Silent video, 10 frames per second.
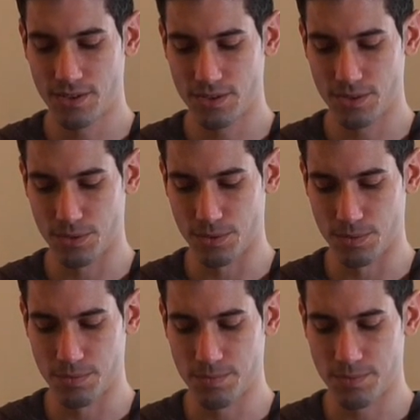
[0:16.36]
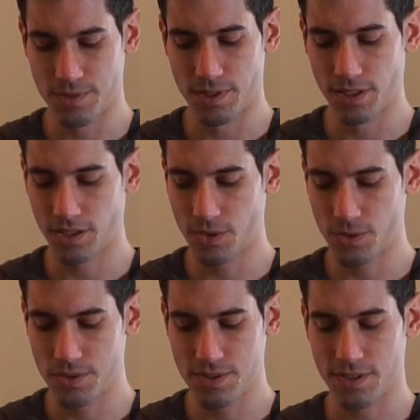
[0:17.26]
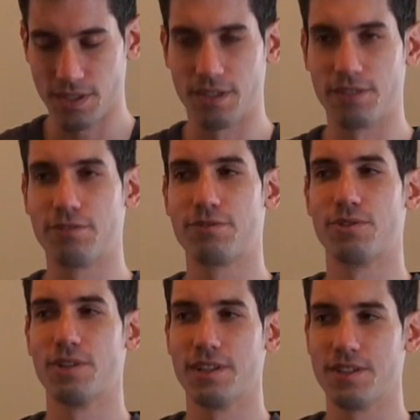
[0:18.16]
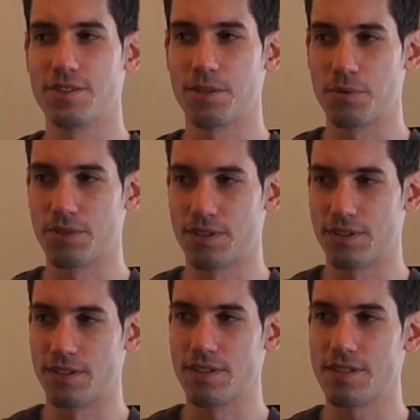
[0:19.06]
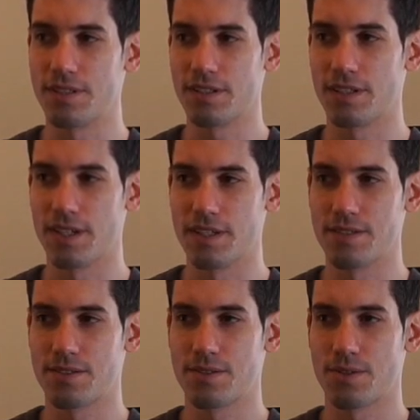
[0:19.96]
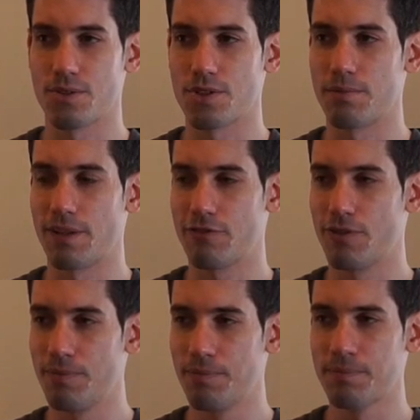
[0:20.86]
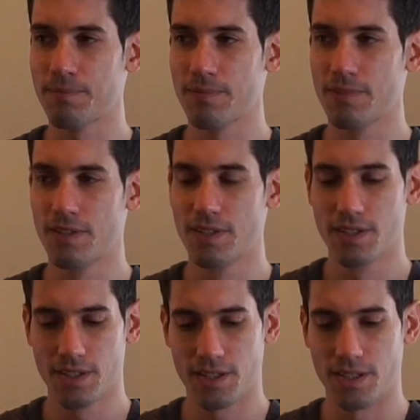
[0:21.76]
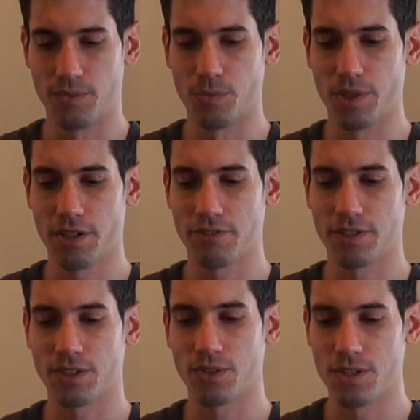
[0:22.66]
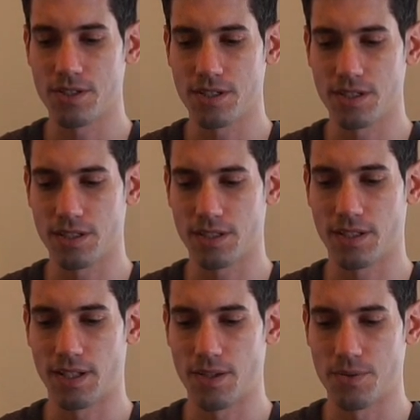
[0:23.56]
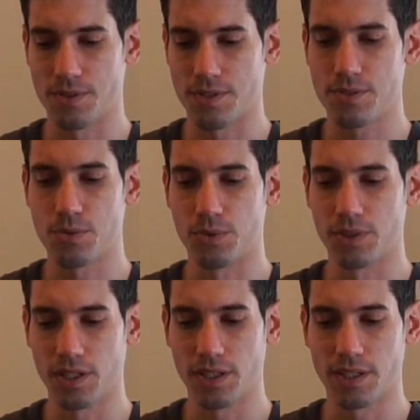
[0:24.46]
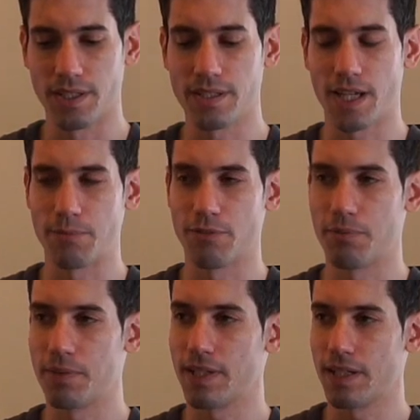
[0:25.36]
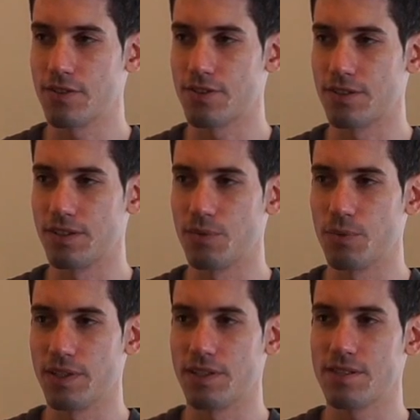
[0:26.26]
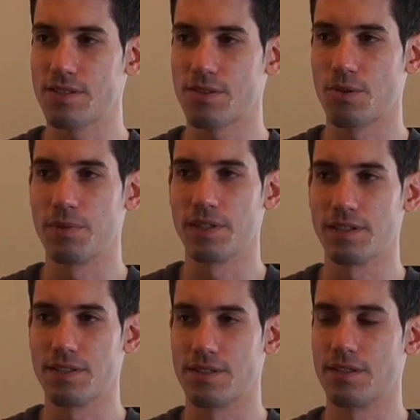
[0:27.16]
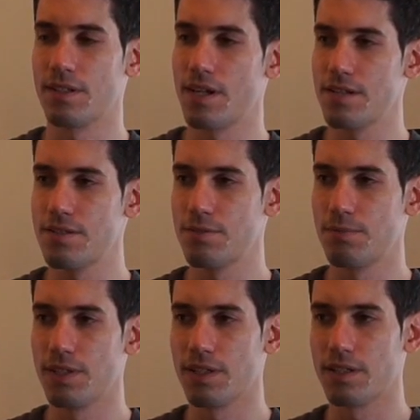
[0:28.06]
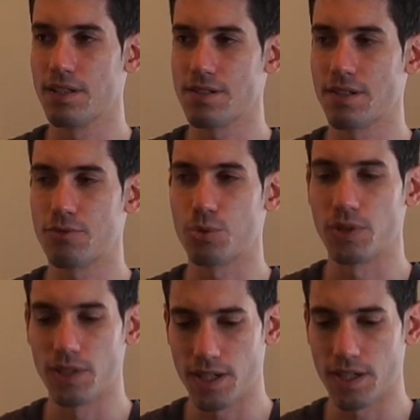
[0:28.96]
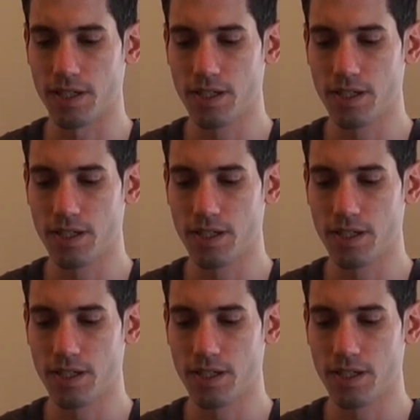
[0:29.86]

So Synereo is a fully distributed and decentralized social platform we have a technology that allows us to create any type of application in a way that's completely decentralized, meaning it doesn't have to rely